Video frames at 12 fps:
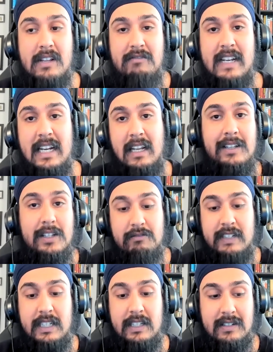the reading and the
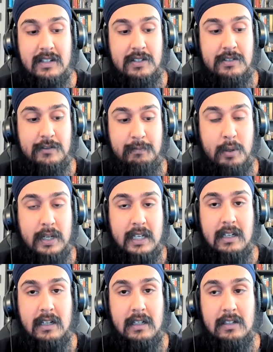research of
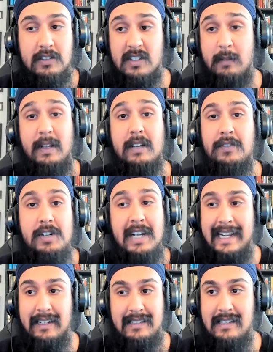putting just a bit of
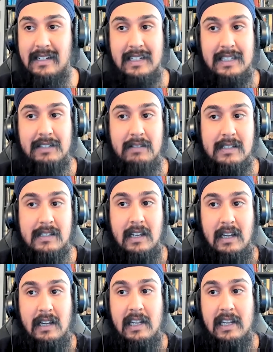text together is
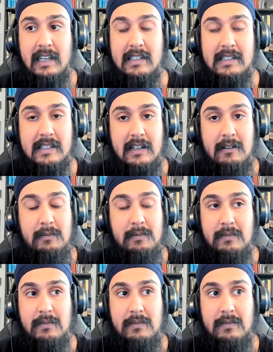
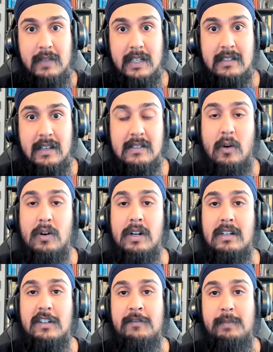long
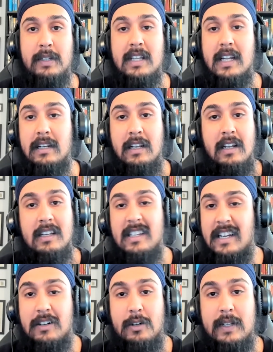enough. But then
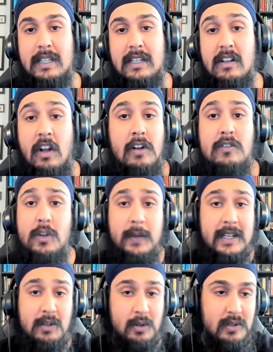
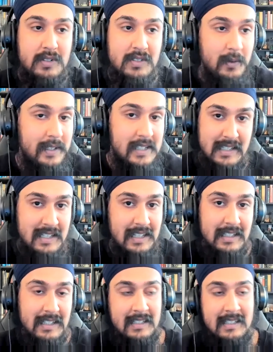doing tours, doing things like
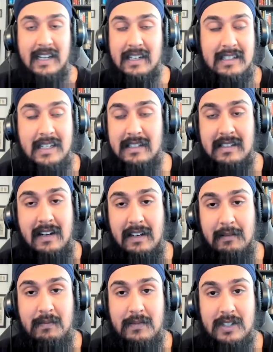this, it takes
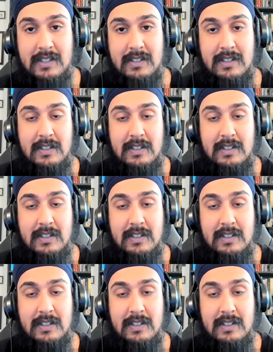time. Just